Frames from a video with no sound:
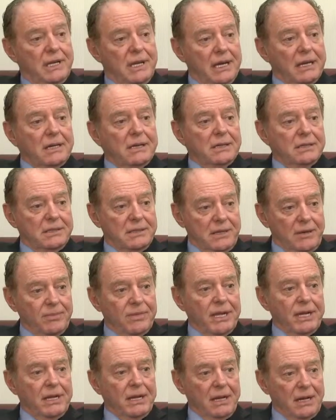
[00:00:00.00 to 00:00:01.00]
get
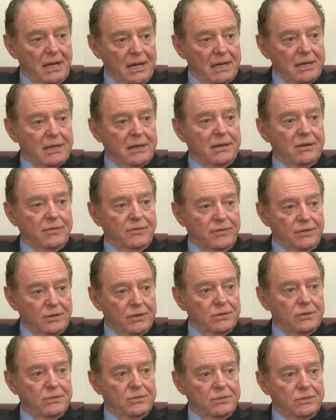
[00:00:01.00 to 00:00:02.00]
something like the
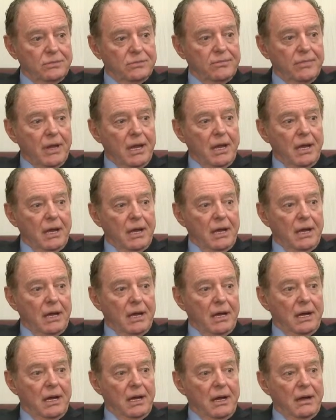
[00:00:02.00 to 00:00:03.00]
flu
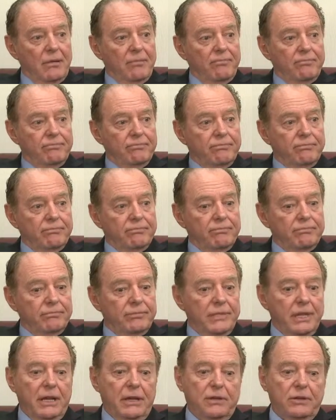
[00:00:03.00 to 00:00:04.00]

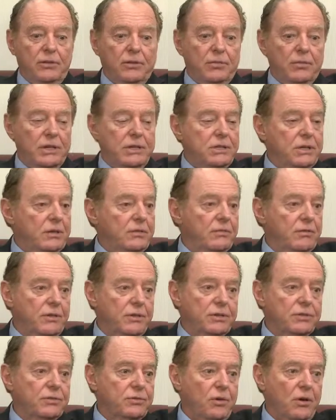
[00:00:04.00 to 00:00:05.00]
and you're reaching
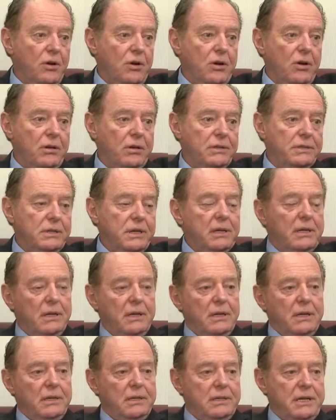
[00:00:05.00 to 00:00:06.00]
for straws,
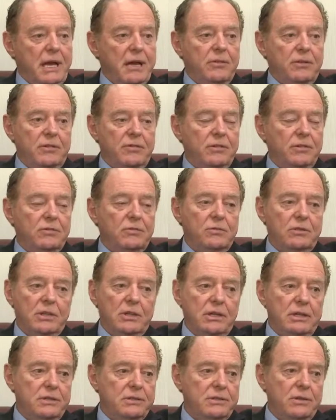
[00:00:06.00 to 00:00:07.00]
Tamiflu
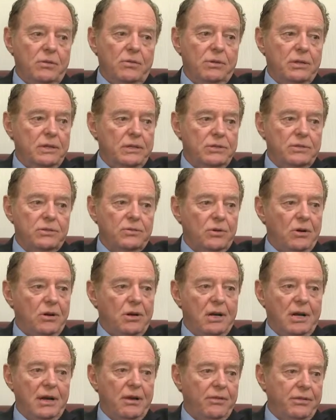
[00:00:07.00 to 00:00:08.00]
really is the only
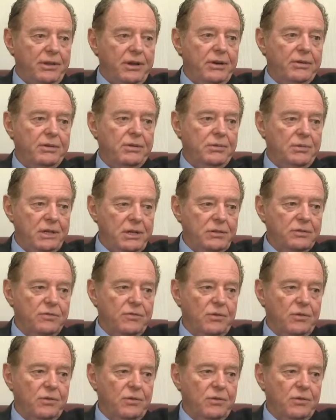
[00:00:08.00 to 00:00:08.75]
straw out there to reach